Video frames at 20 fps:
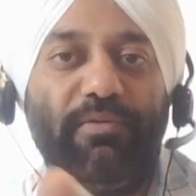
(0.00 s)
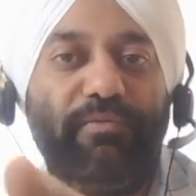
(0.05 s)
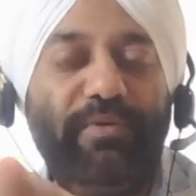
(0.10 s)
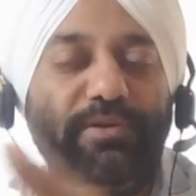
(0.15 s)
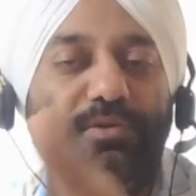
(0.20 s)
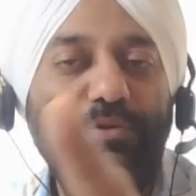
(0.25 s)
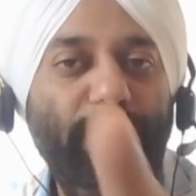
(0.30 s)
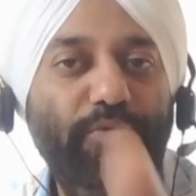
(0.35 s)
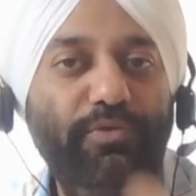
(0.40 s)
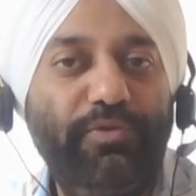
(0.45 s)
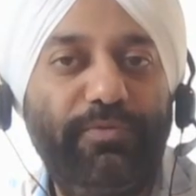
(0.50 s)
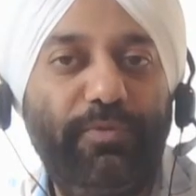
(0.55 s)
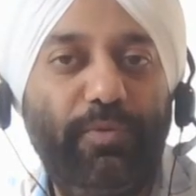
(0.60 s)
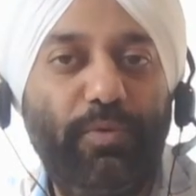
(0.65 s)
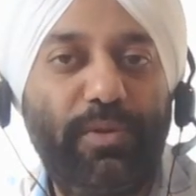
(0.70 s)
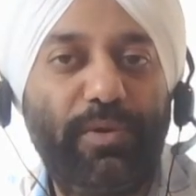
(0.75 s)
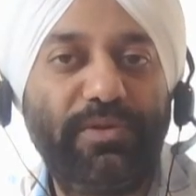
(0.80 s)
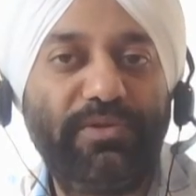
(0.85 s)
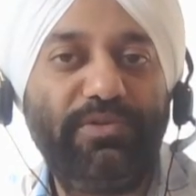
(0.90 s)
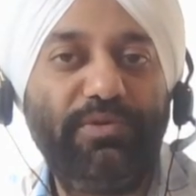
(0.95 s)
When you lose
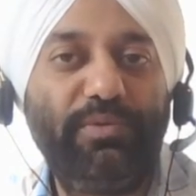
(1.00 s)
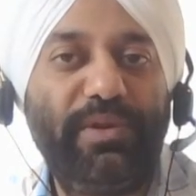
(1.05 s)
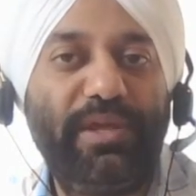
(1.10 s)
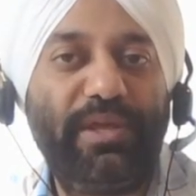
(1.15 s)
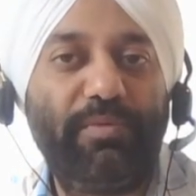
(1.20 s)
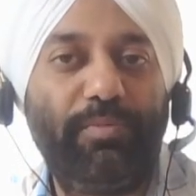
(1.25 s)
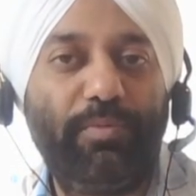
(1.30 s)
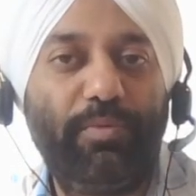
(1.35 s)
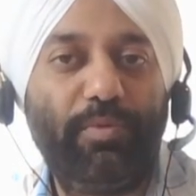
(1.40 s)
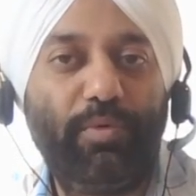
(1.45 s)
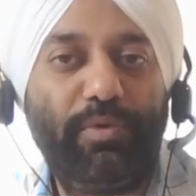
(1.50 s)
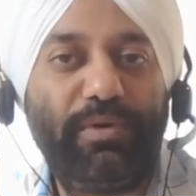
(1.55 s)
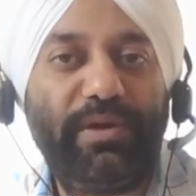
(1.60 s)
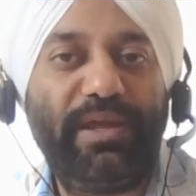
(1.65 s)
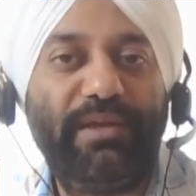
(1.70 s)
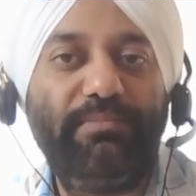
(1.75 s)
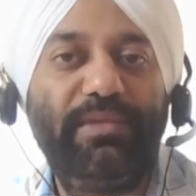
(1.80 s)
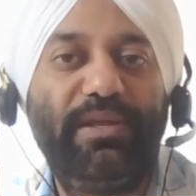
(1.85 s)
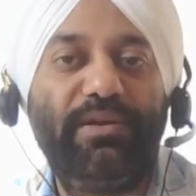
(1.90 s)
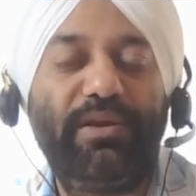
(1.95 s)
focus, you take more
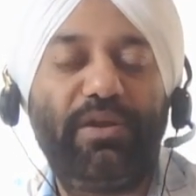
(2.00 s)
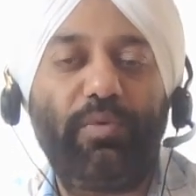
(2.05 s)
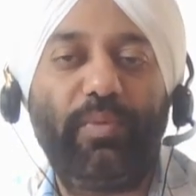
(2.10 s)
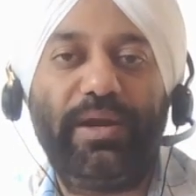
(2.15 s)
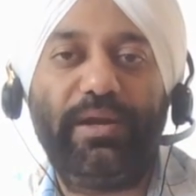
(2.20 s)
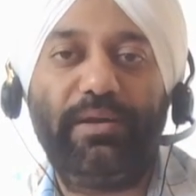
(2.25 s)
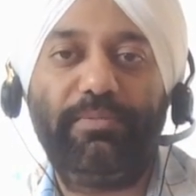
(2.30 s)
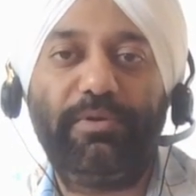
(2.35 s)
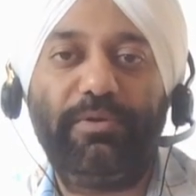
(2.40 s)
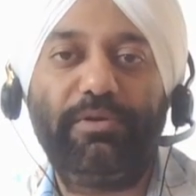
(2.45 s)
time than required